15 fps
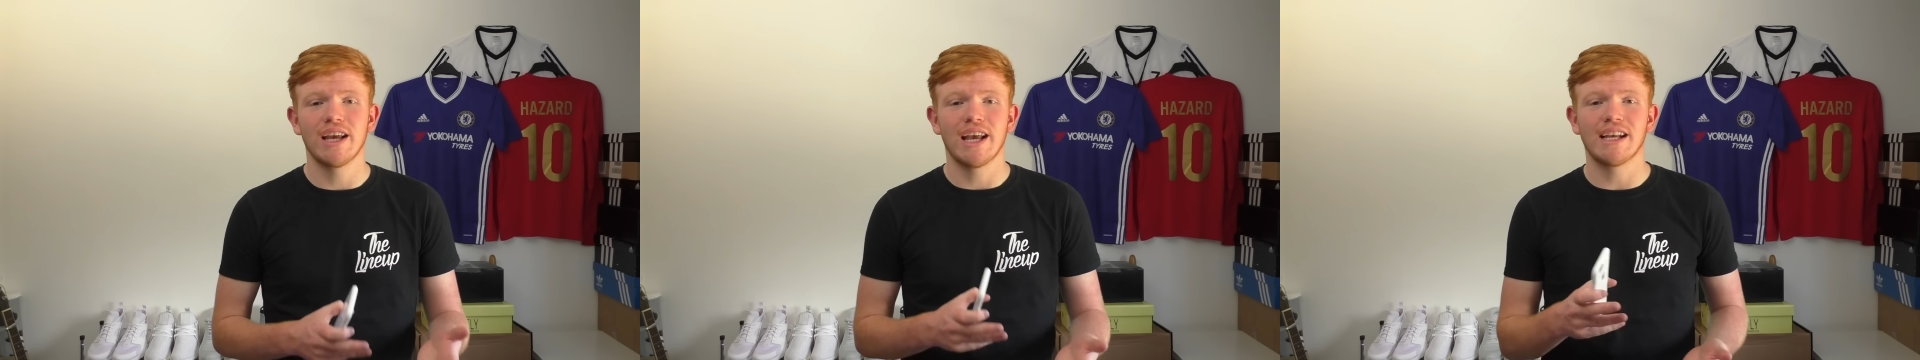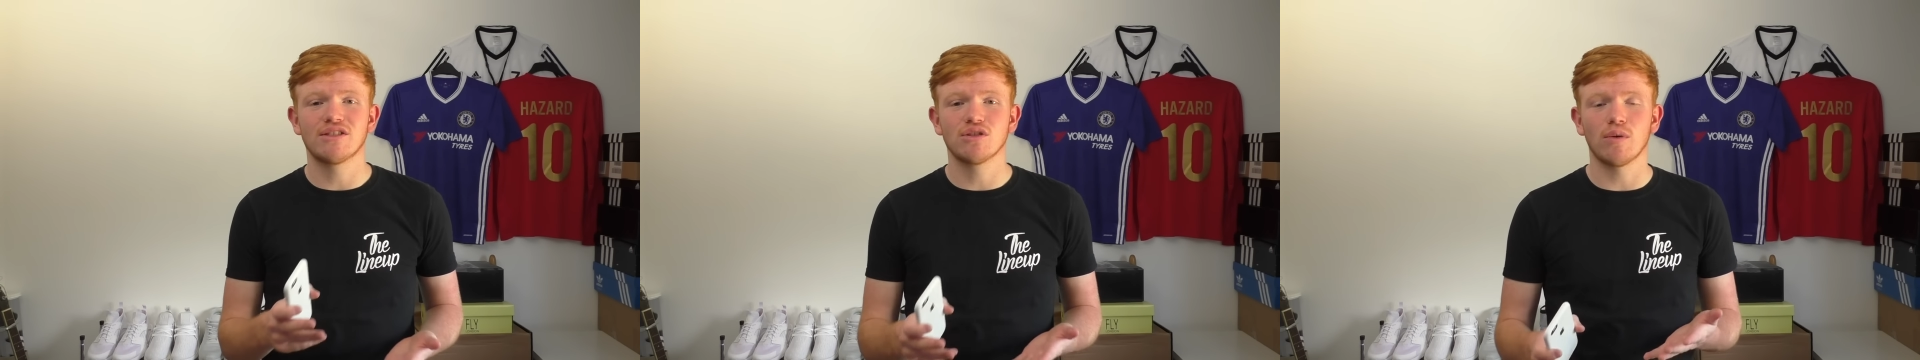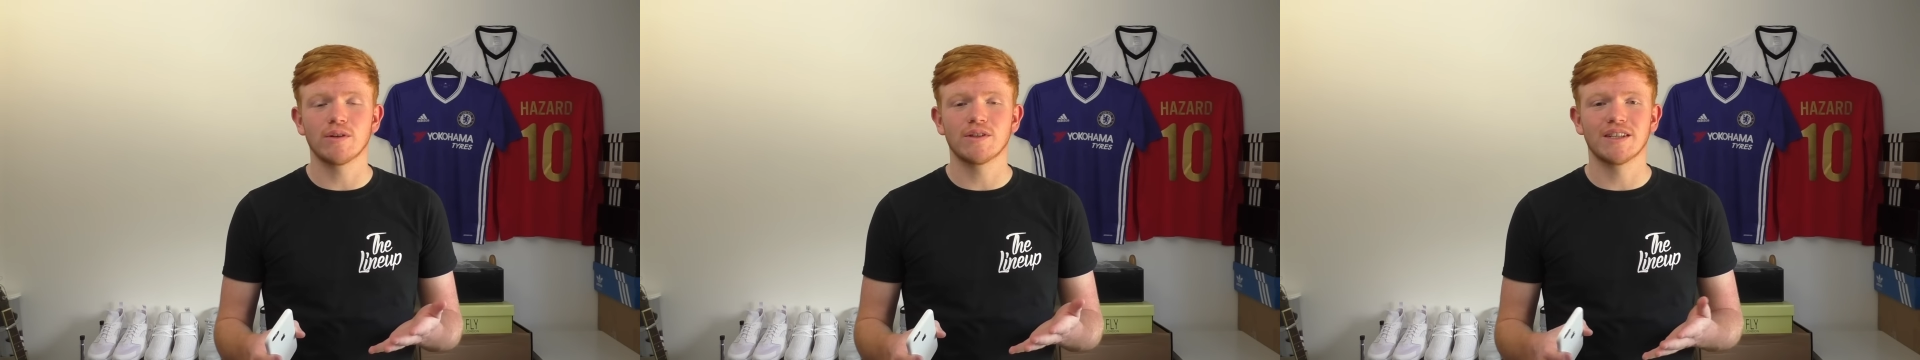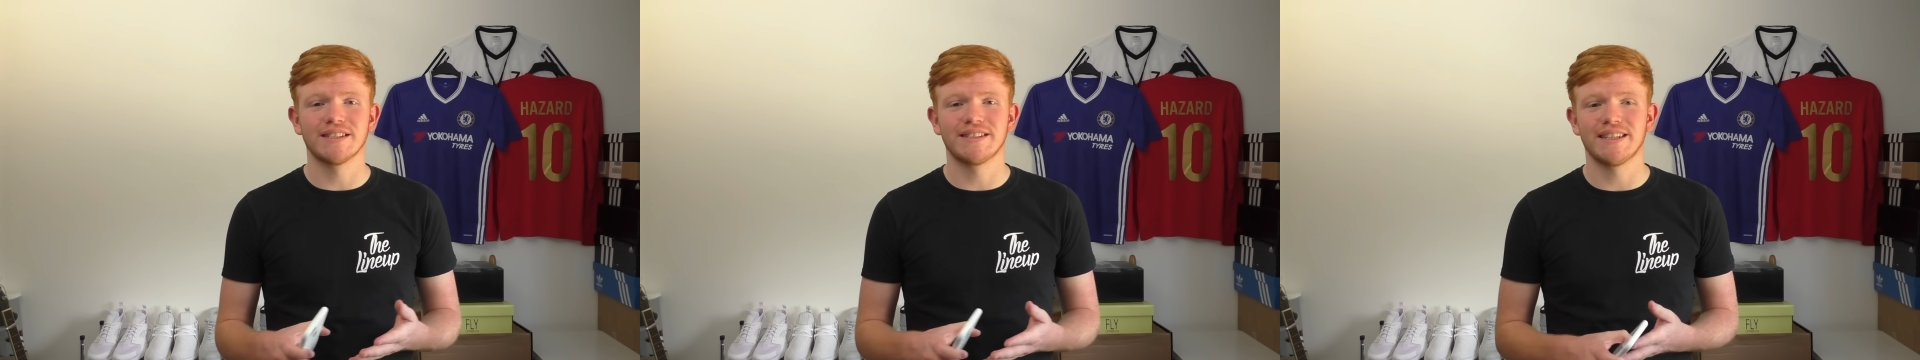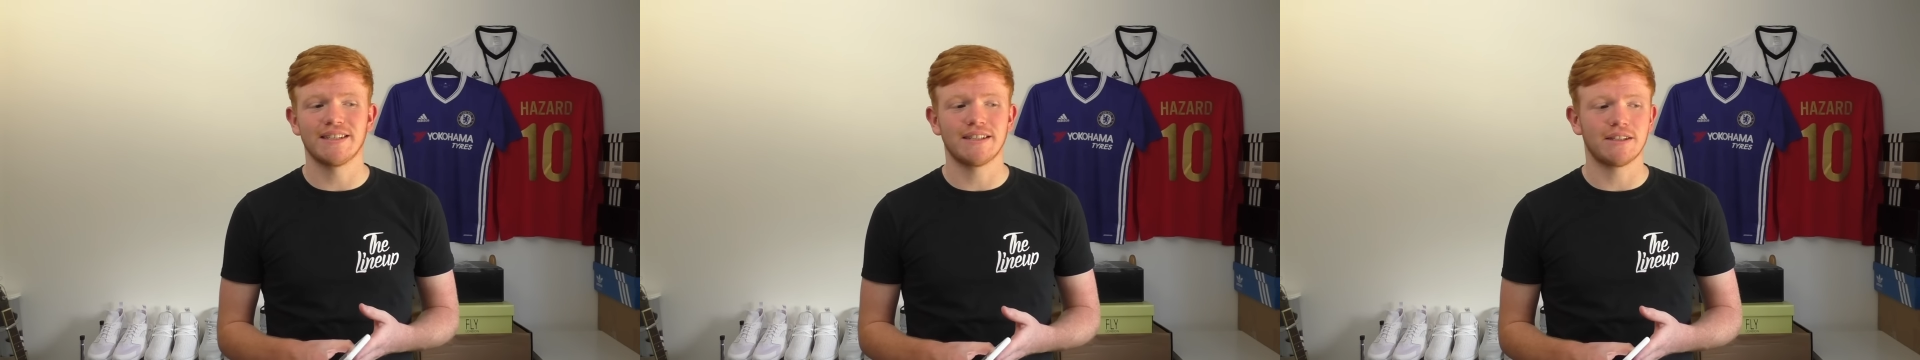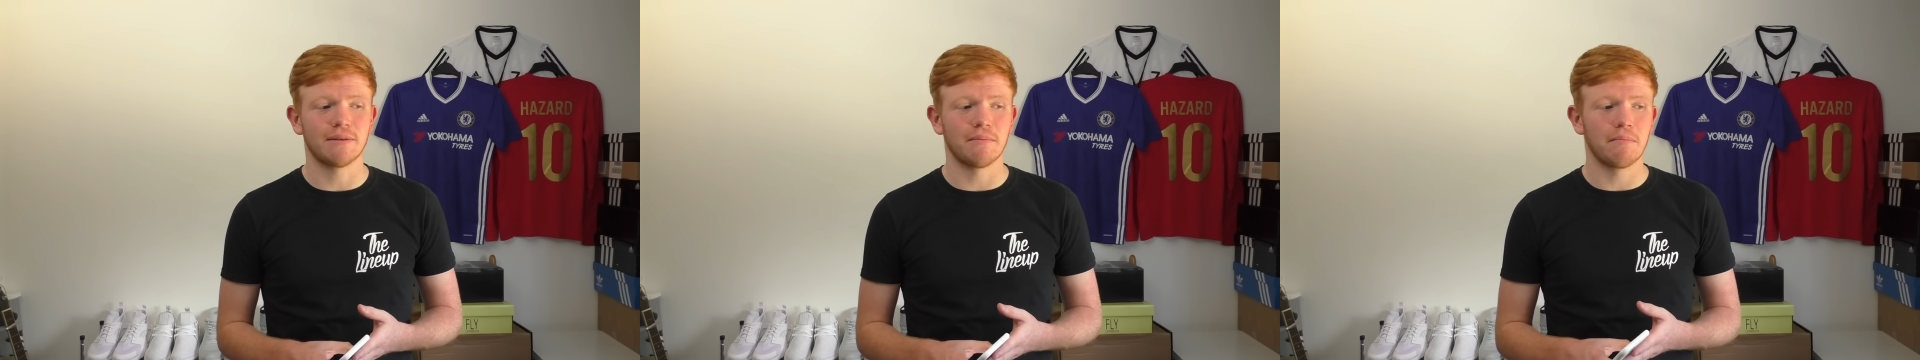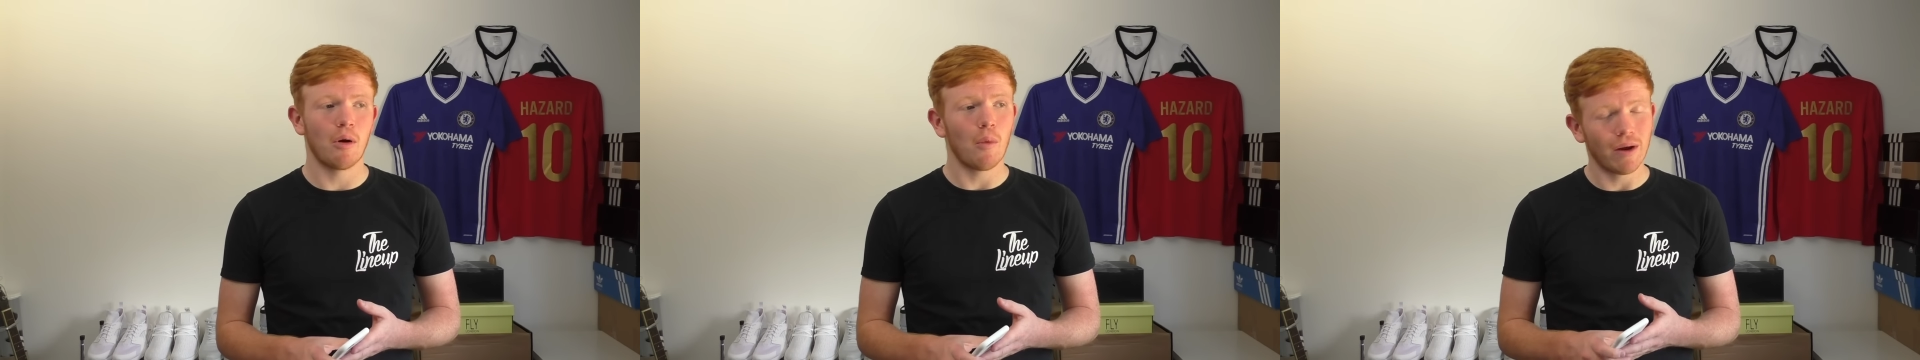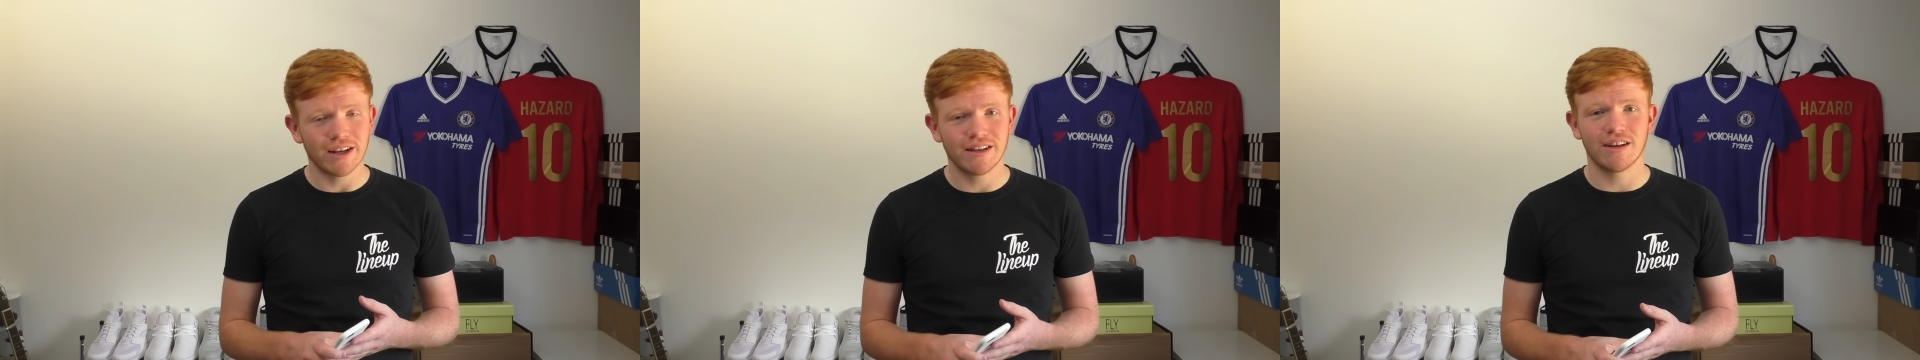he's not always consistent,
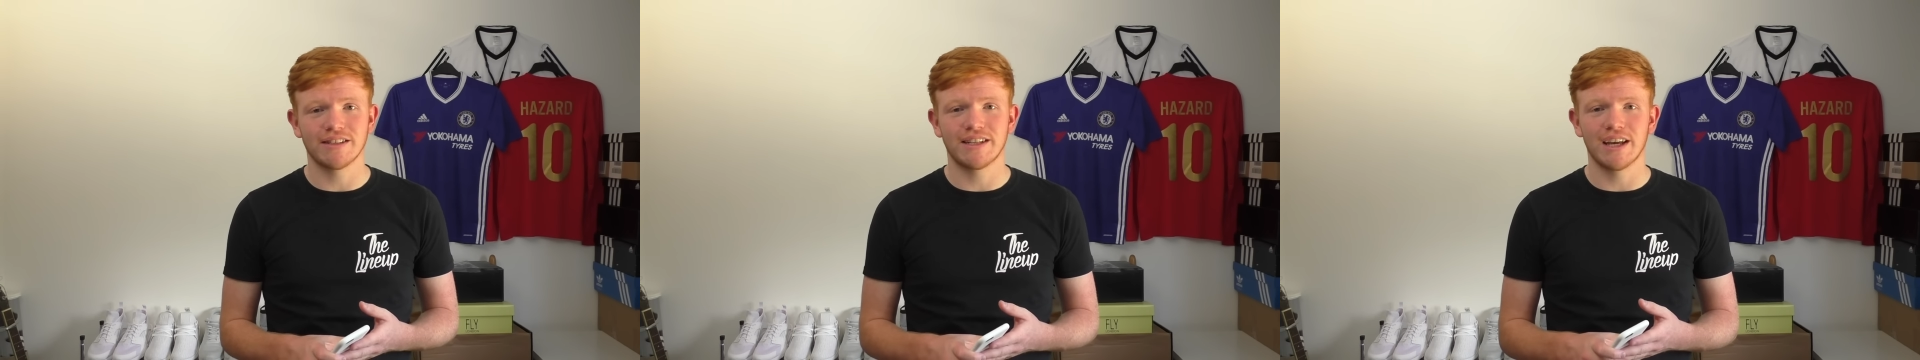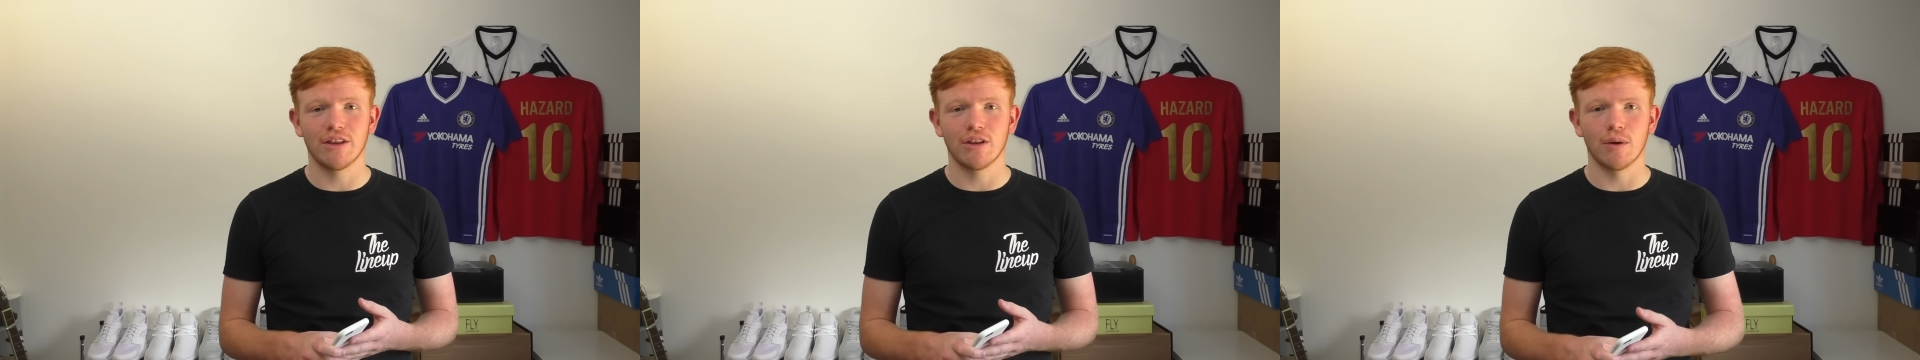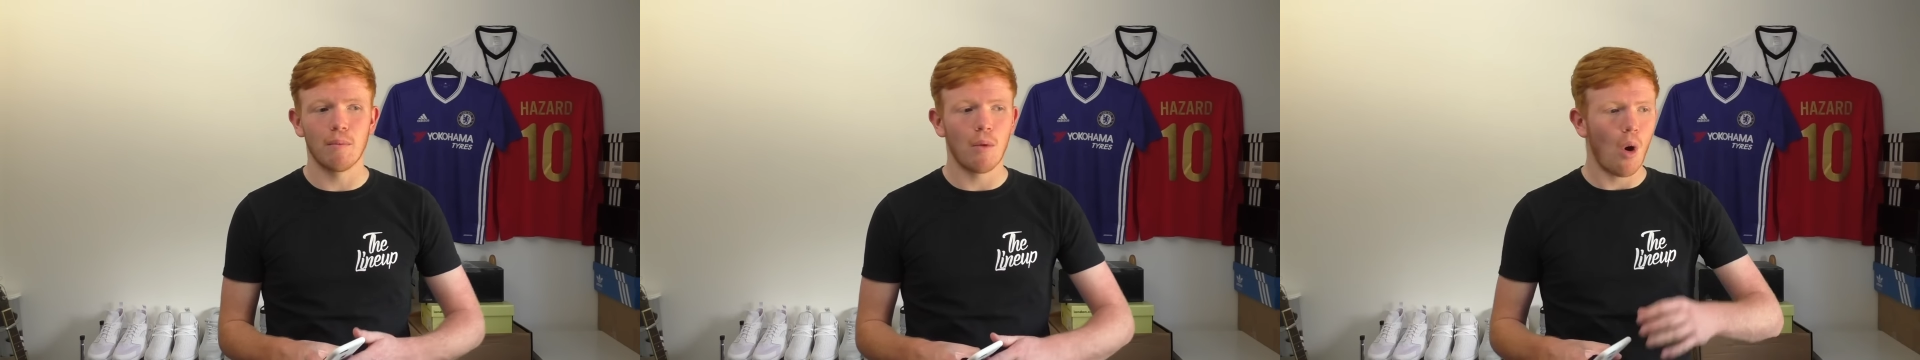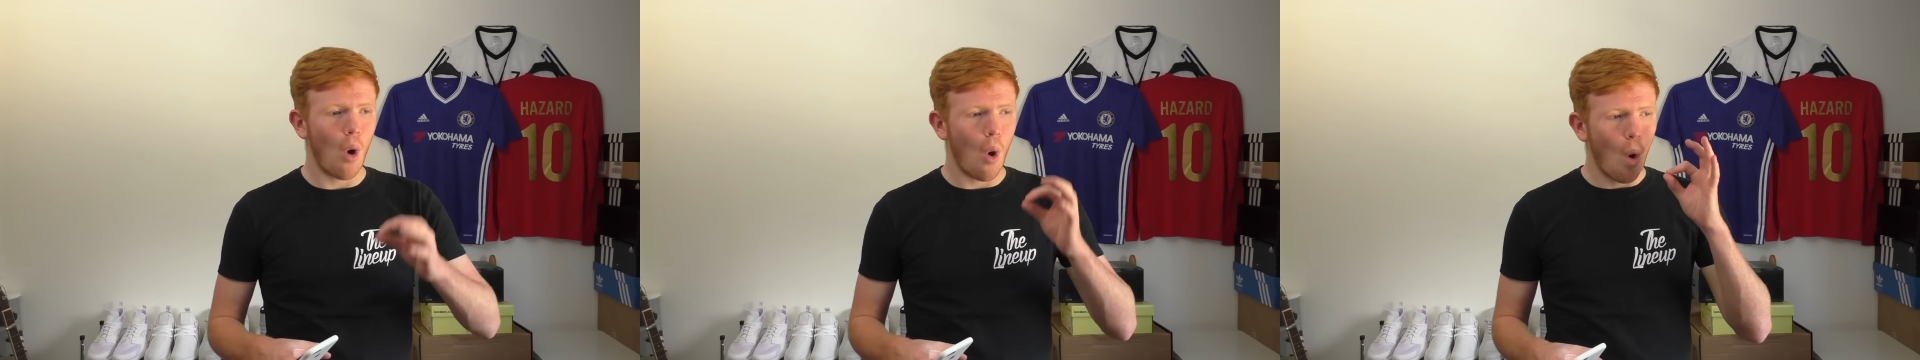but when he does hit them,